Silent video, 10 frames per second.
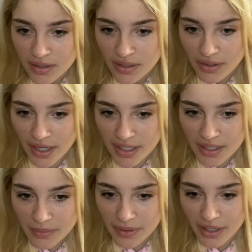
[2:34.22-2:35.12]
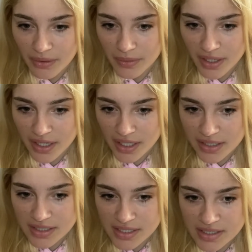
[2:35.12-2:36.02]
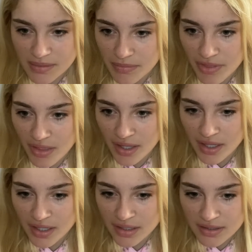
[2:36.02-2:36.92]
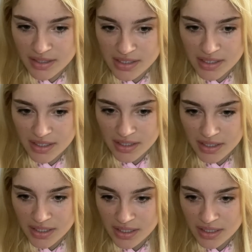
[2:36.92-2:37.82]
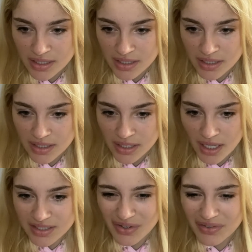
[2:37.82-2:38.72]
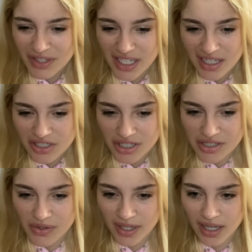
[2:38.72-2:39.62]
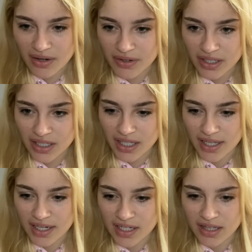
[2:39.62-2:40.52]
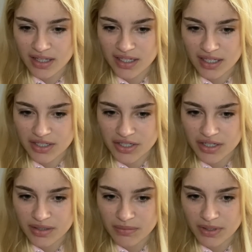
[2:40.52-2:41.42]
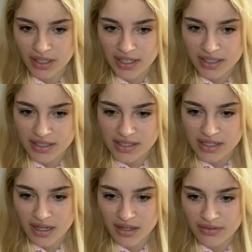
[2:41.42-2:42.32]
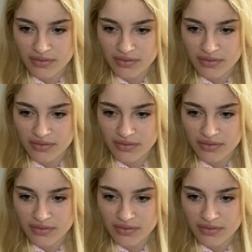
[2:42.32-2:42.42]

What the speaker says: Okay, here we go. We're getting into some things. I don't have a kitchen, so I can't really get any of the kitchen related stuff.